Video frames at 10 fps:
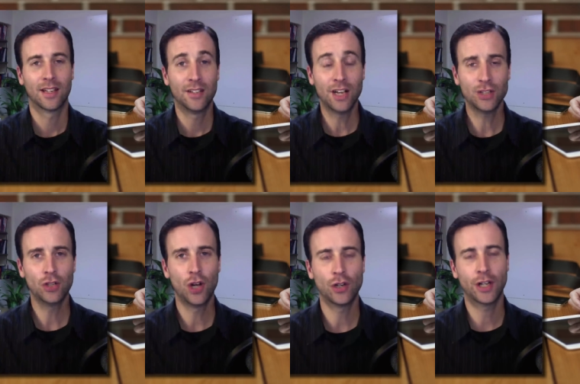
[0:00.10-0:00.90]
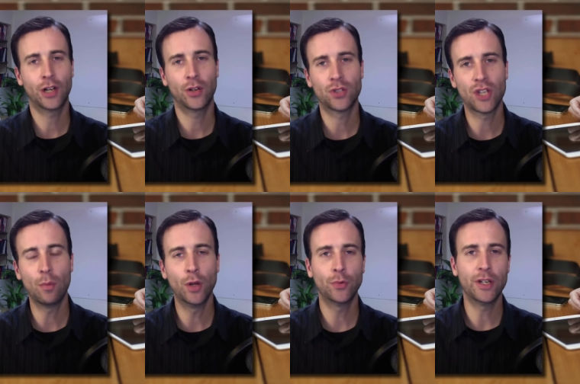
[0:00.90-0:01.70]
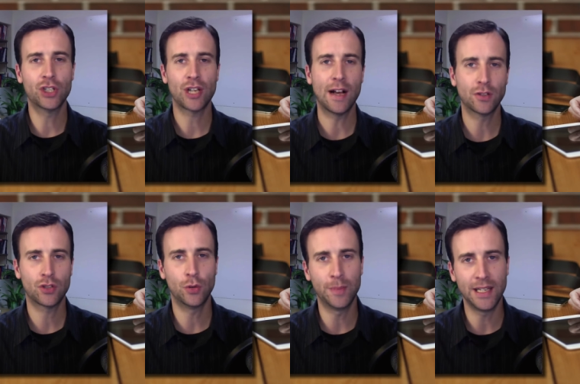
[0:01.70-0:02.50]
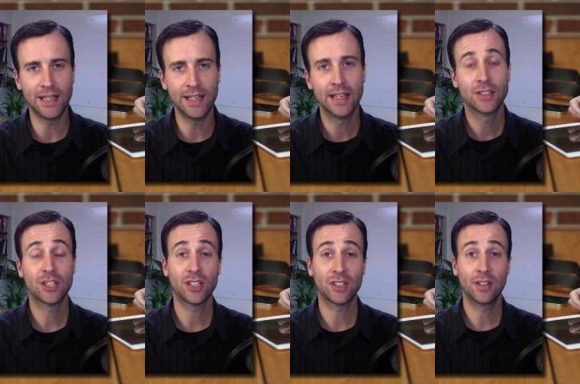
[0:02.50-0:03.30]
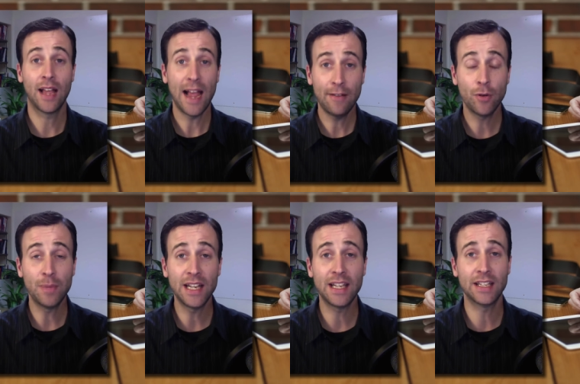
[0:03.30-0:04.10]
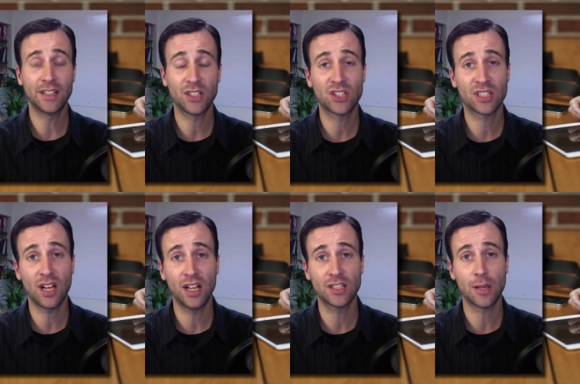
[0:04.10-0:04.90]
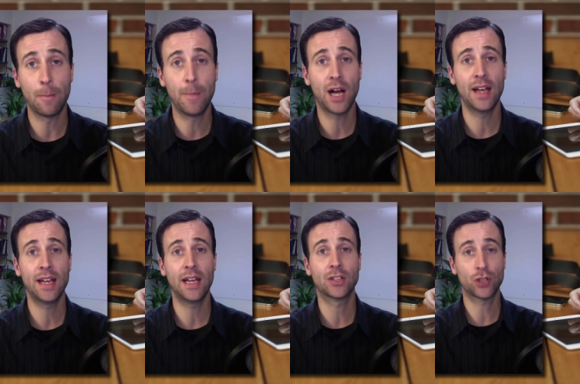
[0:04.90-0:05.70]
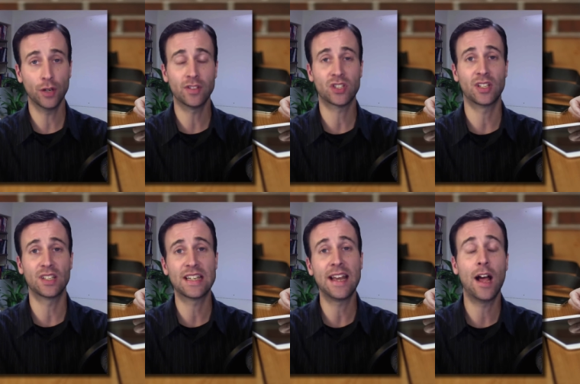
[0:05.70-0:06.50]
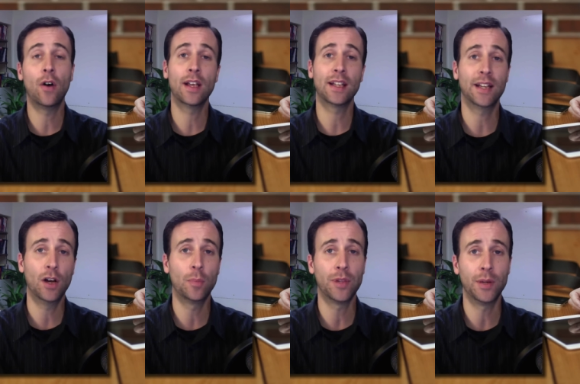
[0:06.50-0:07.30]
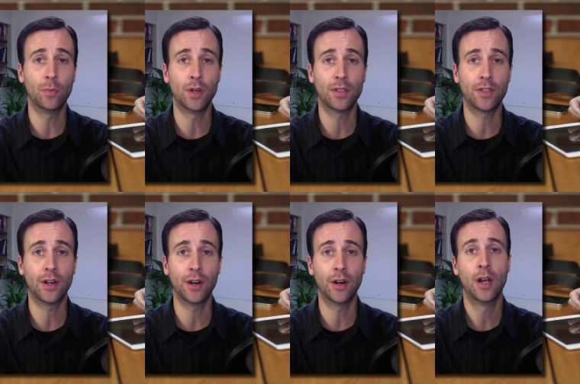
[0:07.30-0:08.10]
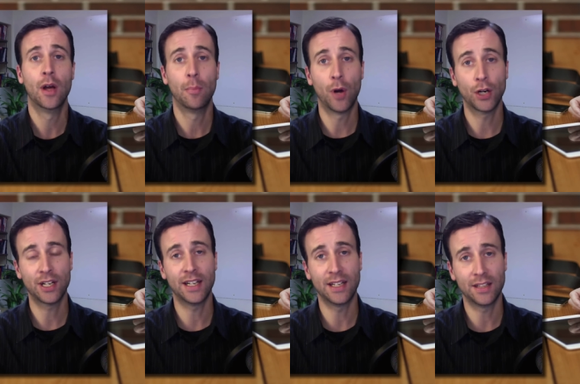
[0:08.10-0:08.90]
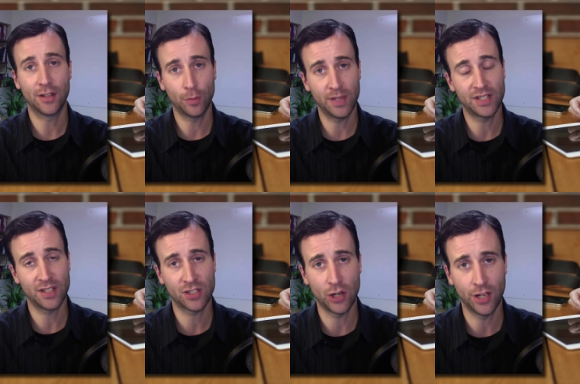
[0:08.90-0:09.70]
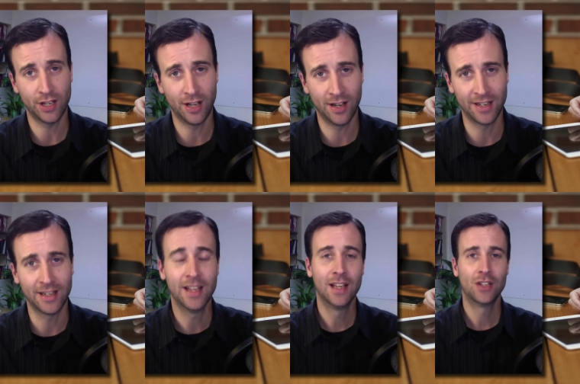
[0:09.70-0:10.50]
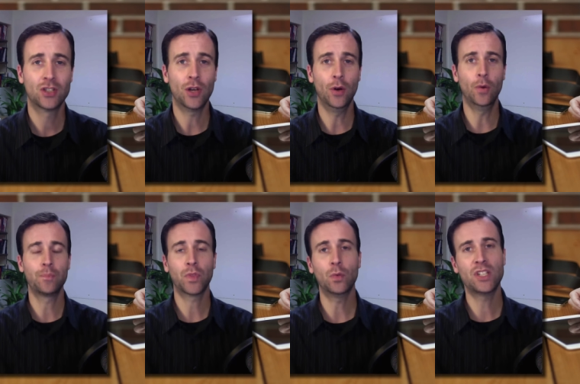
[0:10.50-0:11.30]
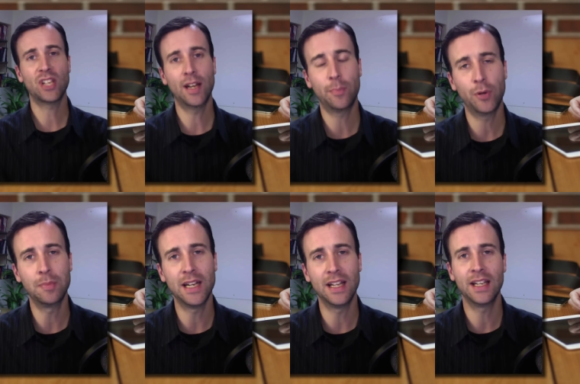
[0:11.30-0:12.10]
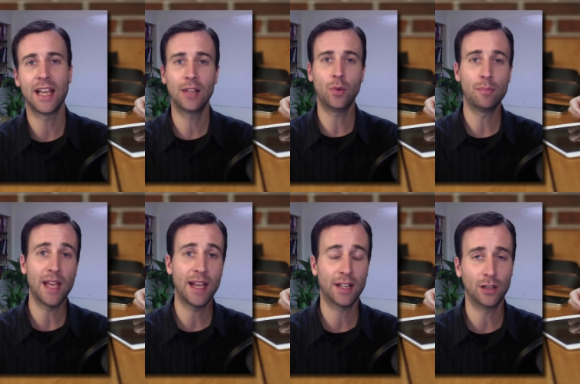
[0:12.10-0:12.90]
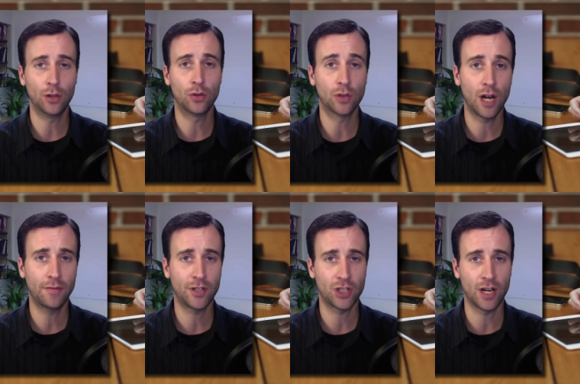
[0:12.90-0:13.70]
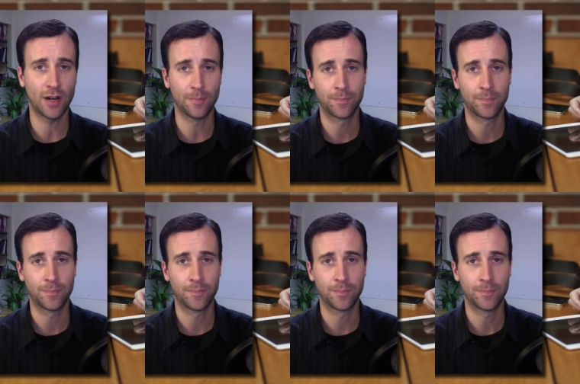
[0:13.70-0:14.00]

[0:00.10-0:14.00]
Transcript: Not too long ago, someone reached out to me to have a meeting and discuss my services and how I could help them with their marketing, their business online. So we set up a meeting and we met at a local coffee shop.